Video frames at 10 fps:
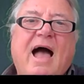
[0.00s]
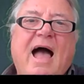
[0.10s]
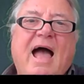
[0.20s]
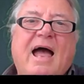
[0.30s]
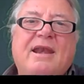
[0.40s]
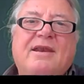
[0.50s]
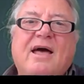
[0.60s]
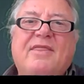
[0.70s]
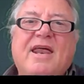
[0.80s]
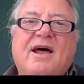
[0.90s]
And
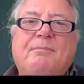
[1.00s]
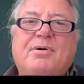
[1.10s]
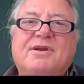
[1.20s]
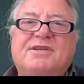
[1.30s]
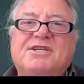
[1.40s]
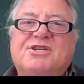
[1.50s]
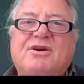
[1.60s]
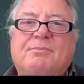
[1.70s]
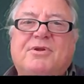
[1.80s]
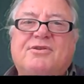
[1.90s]
then I put a
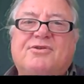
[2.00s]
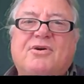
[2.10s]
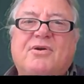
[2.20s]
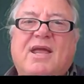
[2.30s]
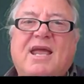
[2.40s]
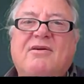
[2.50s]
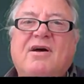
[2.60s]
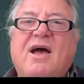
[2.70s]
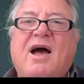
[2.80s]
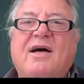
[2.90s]
descriptor through
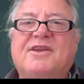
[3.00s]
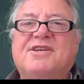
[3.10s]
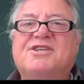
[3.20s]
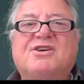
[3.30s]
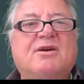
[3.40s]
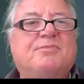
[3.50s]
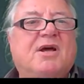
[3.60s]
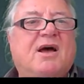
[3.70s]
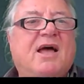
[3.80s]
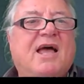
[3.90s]
here, and the
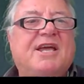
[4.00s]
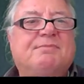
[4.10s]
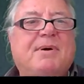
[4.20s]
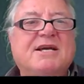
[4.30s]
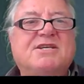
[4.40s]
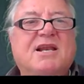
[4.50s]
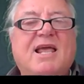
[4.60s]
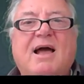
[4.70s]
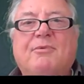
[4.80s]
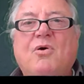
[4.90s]
descriptor is
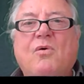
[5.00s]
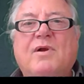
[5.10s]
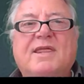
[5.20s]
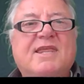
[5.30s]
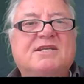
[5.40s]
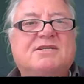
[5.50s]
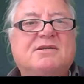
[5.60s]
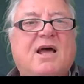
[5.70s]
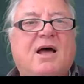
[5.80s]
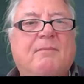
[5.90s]
basically I'm calling
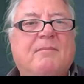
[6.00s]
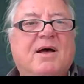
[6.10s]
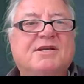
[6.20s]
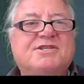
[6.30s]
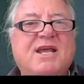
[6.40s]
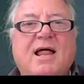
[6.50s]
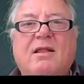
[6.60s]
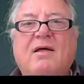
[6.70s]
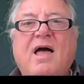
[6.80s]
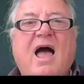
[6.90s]
this um, a
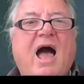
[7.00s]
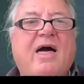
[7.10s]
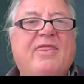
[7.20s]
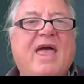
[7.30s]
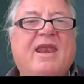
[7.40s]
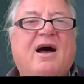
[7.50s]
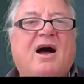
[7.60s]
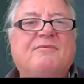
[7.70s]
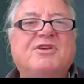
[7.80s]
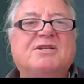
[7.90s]
cell, and then
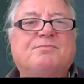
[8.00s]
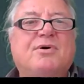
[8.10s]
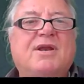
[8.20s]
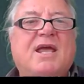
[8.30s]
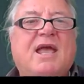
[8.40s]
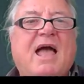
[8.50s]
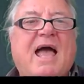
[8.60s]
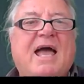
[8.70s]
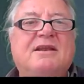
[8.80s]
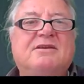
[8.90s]
I'm just putting
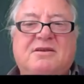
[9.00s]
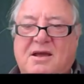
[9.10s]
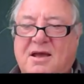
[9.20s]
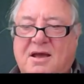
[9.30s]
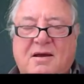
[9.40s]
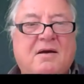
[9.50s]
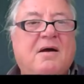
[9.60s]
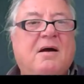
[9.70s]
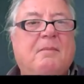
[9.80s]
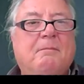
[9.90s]
and uh,
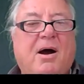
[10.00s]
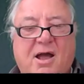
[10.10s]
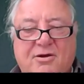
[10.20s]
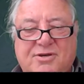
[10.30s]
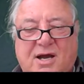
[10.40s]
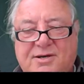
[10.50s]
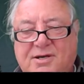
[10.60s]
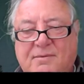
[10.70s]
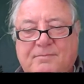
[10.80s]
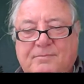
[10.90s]

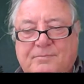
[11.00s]
biodata.